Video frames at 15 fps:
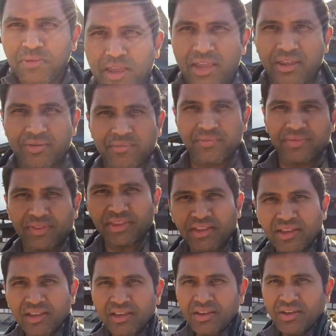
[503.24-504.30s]
me.
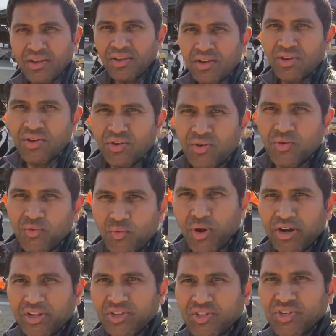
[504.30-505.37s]

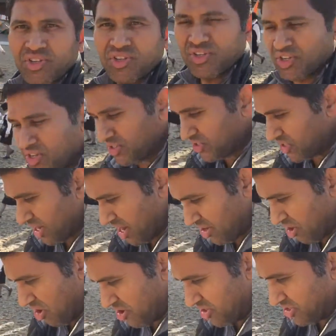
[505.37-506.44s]
What is sincere
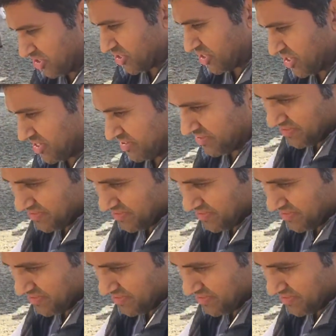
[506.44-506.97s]
and honest?